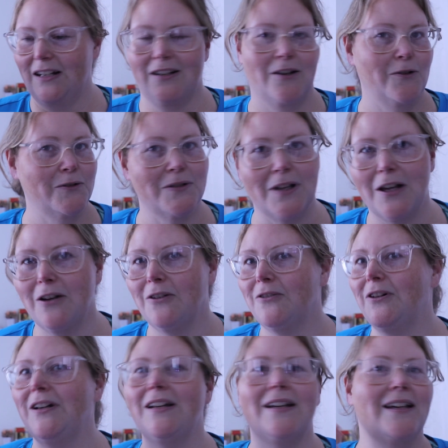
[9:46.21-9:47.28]
go
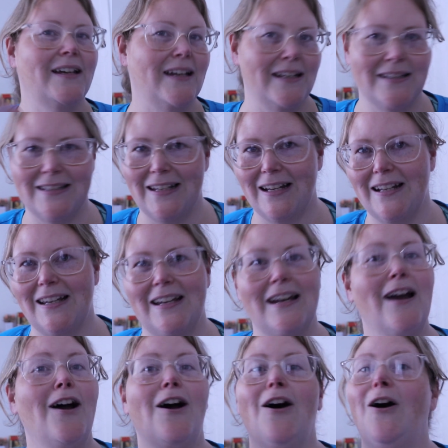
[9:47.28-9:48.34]
slow and steady.
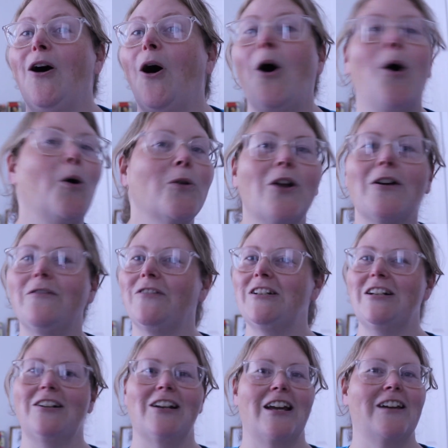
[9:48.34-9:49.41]
Hold on for
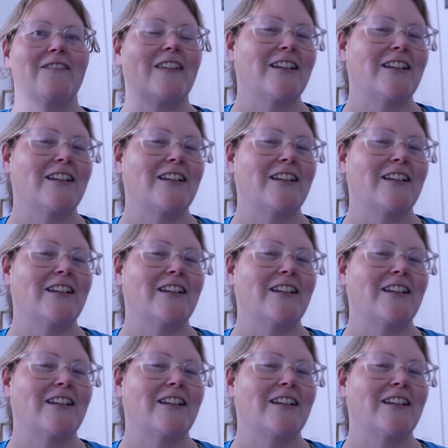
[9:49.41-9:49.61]
dear life.